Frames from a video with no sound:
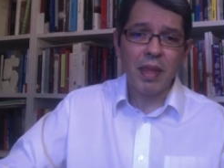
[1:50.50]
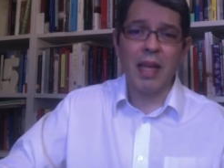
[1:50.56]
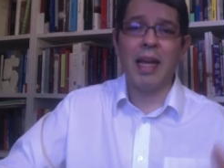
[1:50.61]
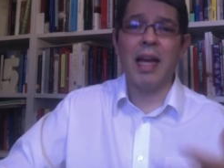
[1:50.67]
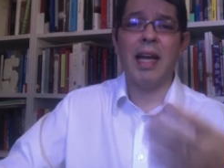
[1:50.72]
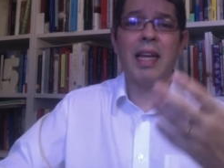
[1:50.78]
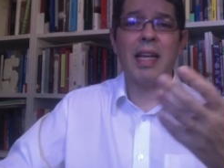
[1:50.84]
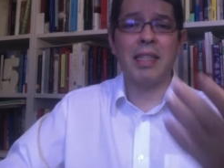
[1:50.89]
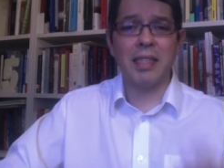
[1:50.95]

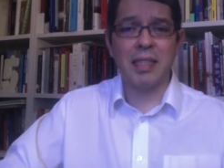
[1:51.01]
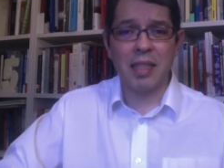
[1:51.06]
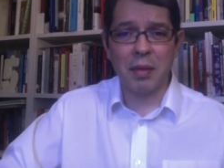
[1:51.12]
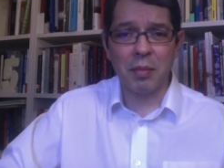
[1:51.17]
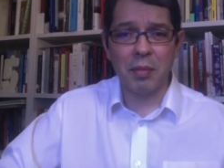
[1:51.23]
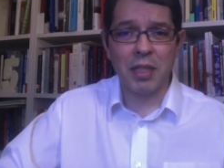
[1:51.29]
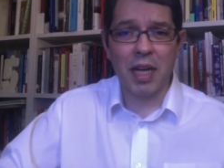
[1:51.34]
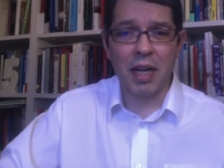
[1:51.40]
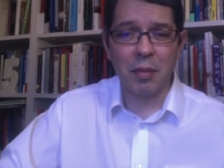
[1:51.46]
and at the
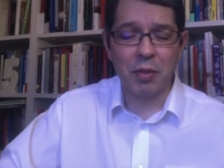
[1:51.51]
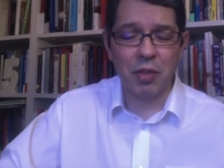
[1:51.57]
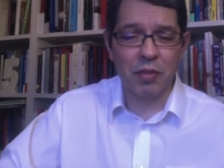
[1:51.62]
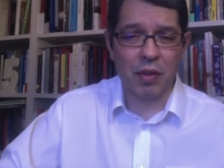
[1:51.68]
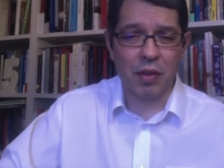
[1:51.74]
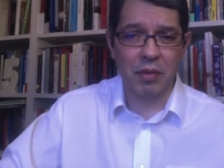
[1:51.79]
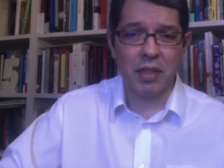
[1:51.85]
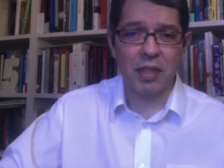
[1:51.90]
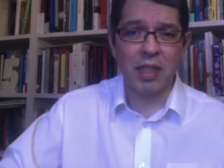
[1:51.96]
same time it's
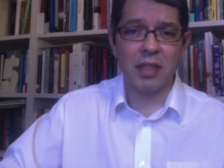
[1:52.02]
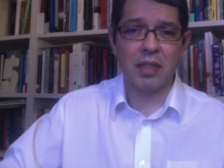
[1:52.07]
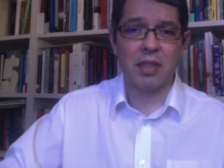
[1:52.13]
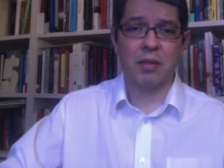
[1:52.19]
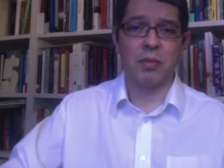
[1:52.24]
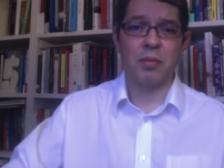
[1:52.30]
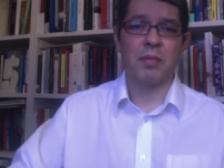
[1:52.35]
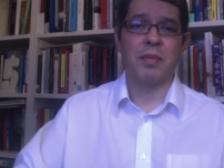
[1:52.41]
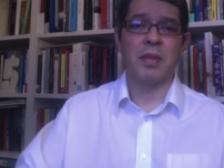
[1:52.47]
very
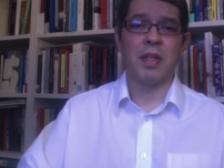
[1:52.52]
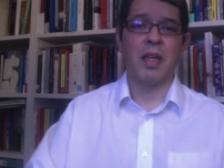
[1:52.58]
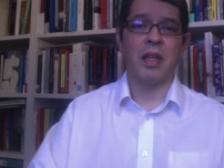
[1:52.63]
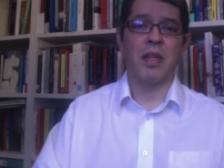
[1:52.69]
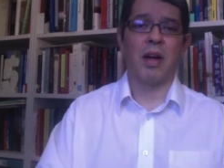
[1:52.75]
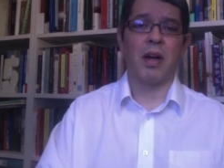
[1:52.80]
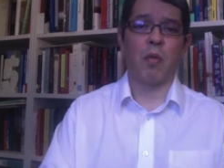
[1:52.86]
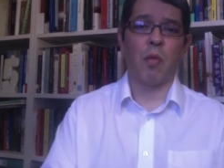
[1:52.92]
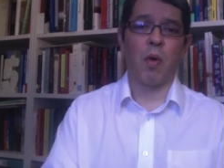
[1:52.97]
subtle.
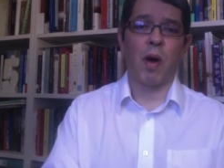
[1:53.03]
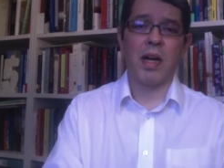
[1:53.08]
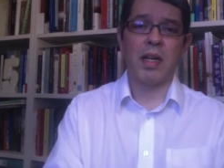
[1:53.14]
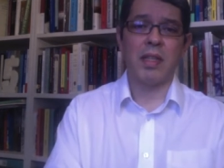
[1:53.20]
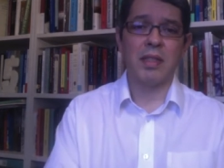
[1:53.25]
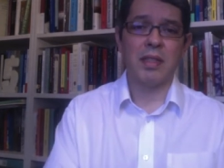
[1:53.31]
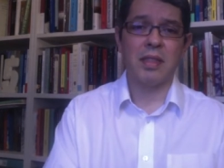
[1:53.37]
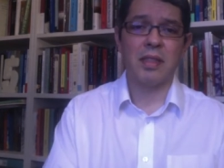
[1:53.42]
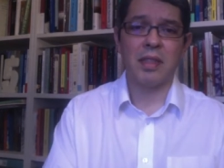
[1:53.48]
Now, why
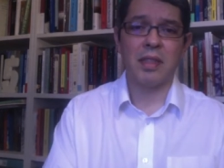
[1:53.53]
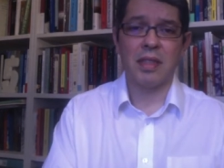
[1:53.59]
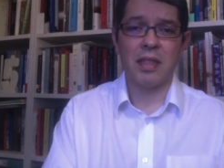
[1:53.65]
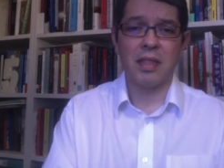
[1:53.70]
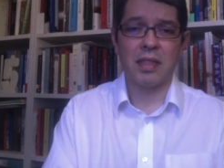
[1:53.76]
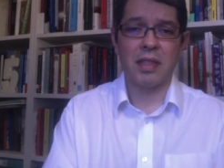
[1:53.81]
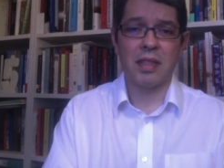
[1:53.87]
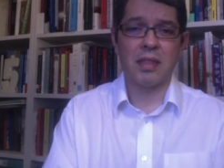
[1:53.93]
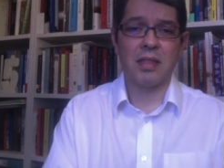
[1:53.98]
is
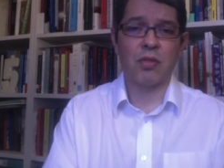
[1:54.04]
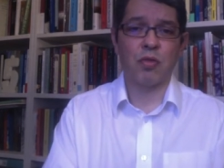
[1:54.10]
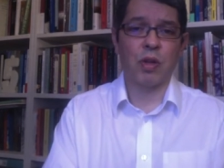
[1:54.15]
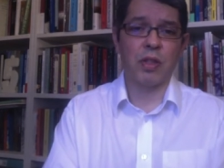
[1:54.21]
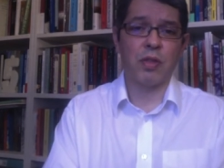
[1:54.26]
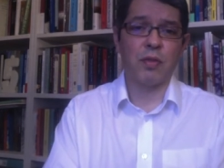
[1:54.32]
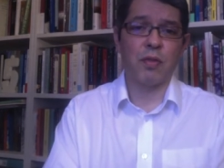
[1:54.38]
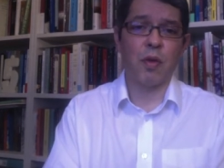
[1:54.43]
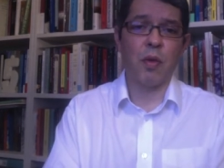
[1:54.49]
this
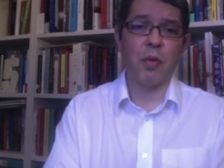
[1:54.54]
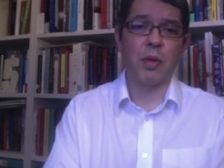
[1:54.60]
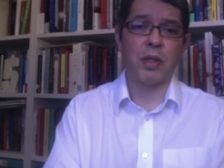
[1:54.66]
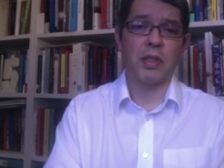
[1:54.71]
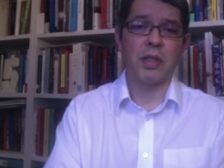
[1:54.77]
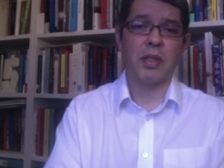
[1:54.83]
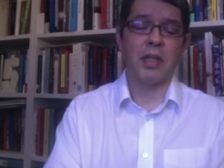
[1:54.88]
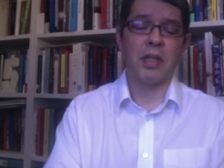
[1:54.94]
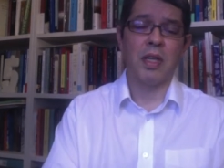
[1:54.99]

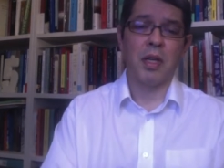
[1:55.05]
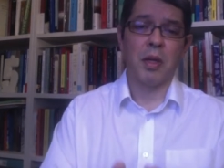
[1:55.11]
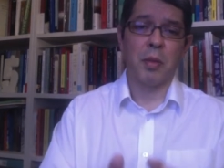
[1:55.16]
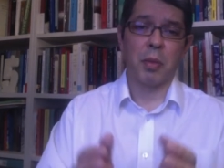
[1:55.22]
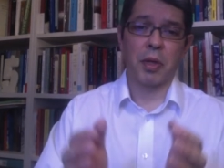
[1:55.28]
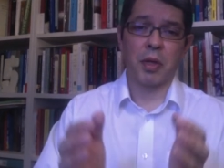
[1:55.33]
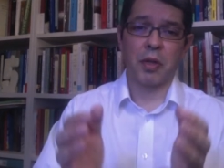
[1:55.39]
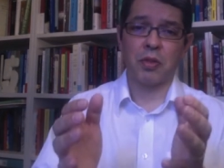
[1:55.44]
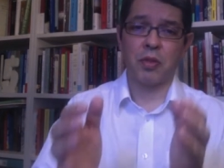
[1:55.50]
straightforward?
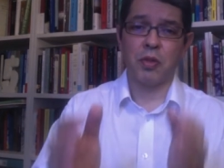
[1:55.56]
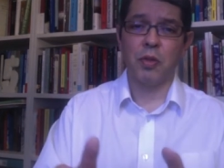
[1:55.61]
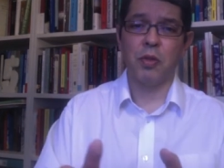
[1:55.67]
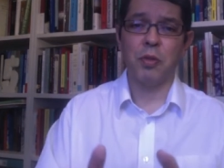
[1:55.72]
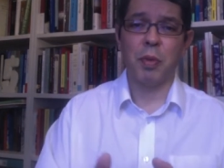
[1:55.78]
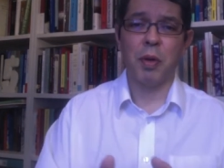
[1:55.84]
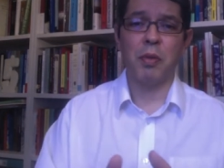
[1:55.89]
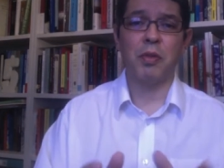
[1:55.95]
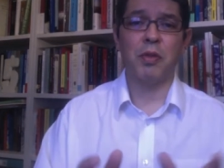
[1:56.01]
Because
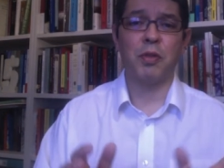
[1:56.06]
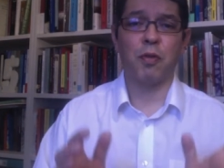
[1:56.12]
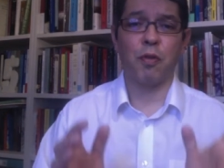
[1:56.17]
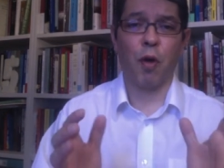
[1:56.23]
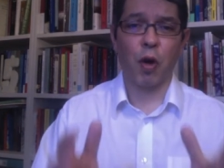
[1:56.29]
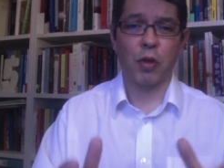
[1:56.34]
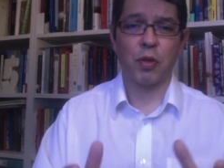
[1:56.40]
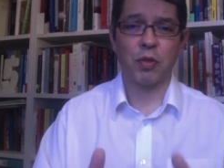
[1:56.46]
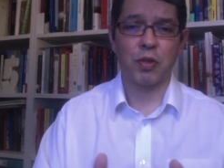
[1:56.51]
Nussbaum is
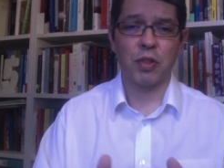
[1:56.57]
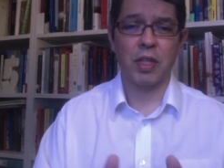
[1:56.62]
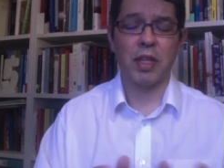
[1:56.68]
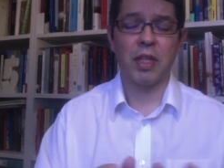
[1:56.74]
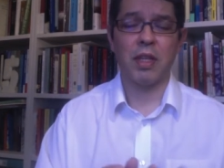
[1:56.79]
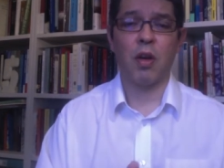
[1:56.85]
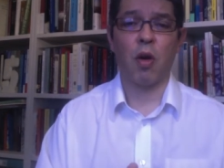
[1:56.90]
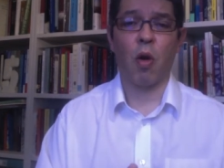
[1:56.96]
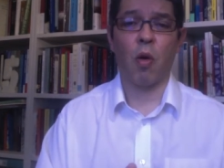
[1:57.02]

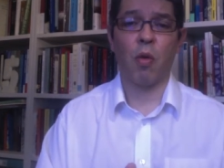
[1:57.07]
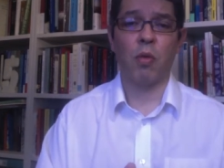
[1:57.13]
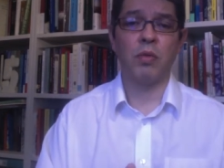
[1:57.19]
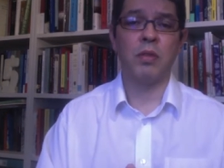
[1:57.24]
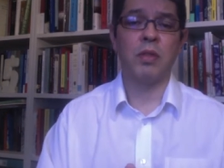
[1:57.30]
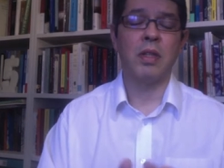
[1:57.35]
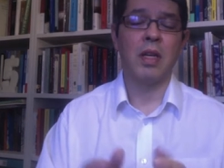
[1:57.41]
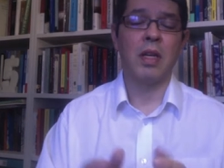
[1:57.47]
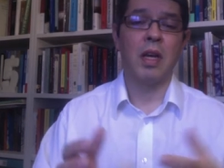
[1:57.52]
focusing
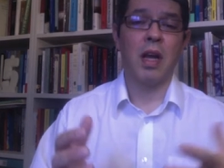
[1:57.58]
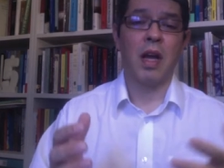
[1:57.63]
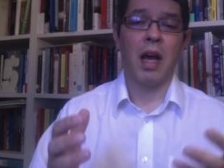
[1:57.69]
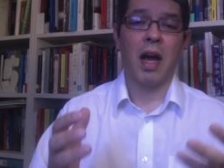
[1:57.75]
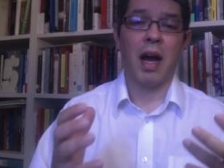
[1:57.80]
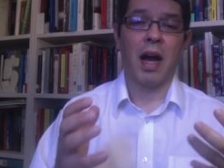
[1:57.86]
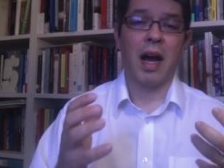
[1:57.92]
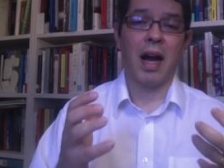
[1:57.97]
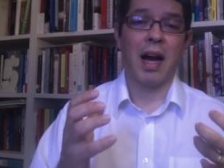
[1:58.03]
on
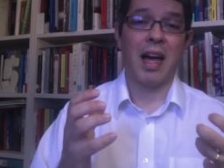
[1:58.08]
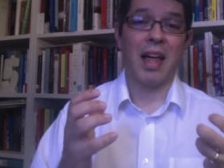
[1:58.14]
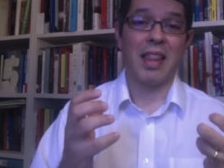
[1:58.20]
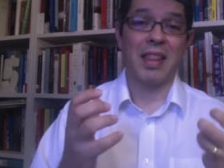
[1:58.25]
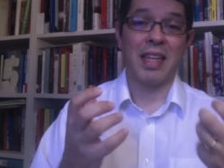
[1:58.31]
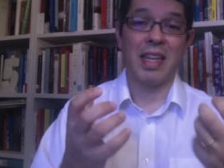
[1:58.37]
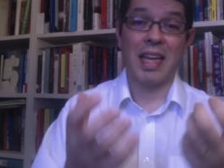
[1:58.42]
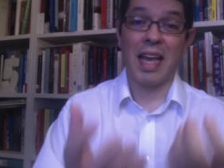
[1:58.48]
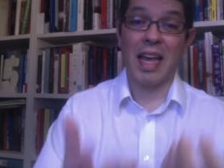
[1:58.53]

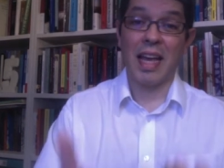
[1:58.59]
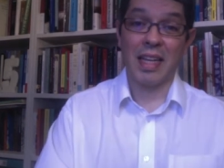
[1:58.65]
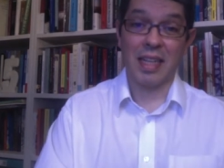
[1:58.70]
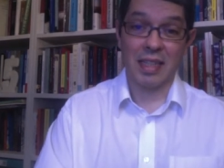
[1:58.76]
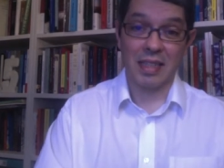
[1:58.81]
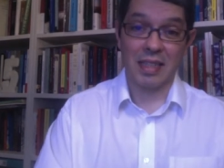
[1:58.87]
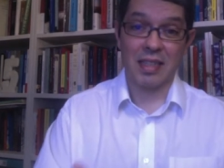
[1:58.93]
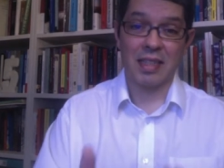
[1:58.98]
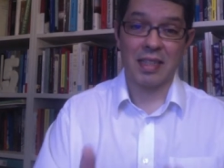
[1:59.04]
the
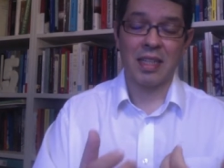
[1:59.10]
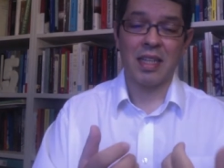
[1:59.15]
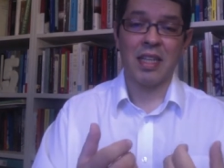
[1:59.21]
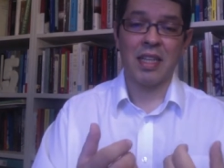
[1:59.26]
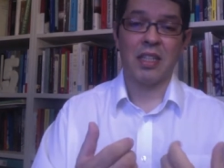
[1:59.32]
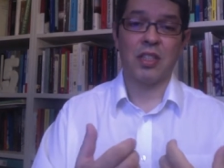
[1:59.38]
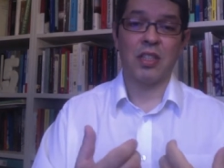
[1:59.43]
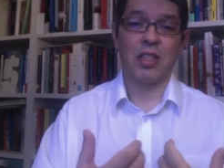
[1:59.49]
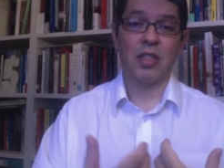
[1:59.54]
ends.
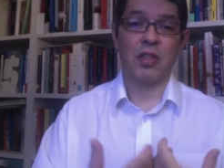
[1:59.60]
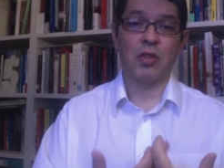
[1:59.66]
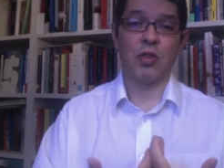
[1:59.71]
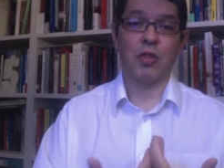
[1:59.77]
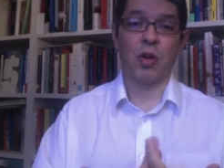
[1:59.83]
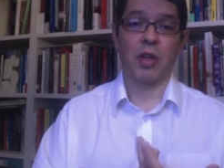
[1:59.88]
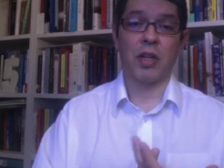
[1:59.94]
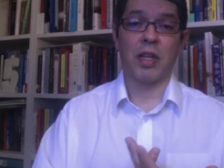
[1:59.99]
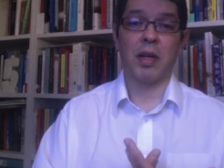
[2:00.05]
She's
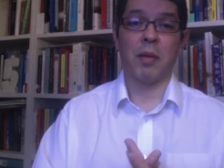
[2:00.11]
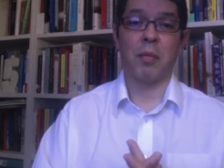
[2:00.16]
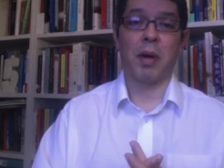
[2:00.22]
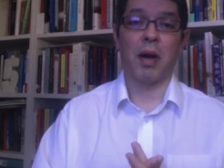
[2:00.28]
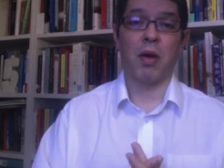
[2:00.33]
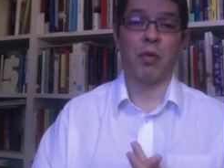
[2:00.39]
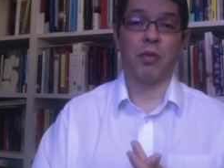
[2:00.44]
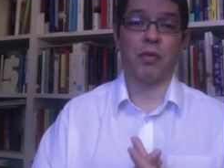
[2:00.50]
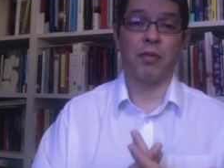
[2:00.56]
talking
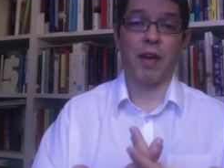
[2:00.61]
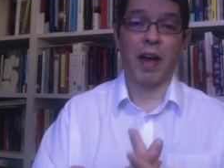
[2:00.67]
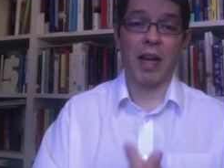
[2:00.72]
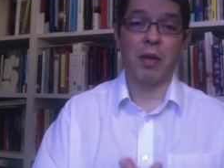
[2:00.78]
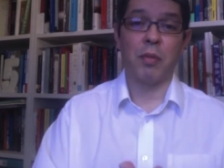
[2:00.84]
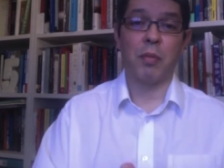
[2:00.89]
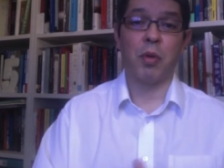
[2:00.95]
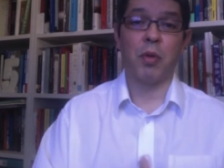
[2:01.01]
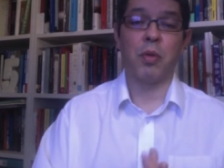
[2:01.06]
about
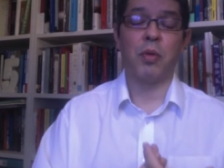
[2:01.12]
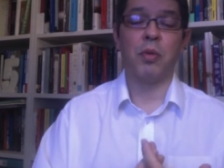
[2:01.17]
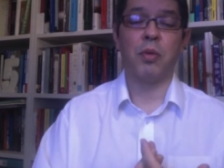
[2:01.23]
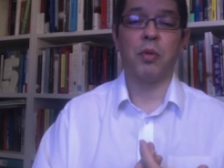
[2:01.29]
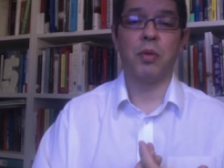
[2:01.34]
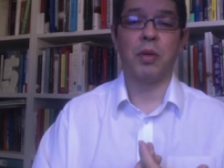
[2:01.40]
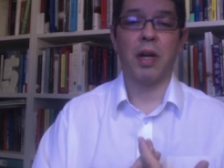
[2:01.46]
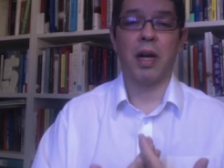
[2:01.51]
valuable